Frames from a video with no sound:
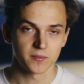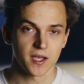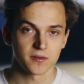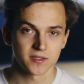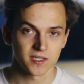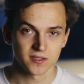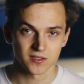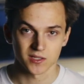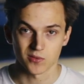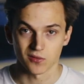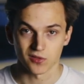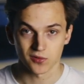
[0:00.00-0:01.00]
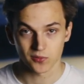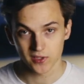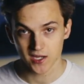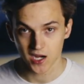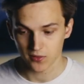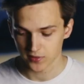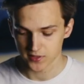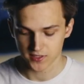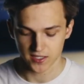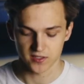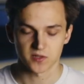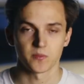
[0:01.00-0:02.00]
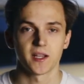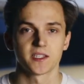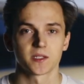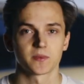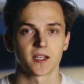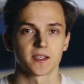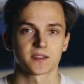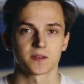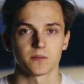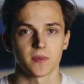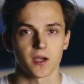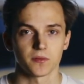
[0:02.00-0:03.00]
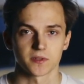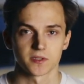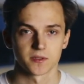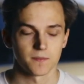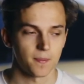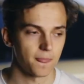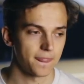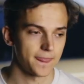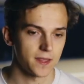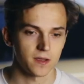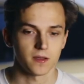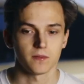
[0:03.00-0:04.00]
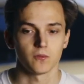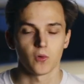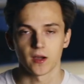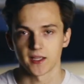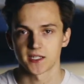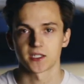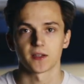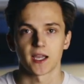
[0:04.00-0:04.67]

mounting took about 3 hours. I just made some custom mounts. while I still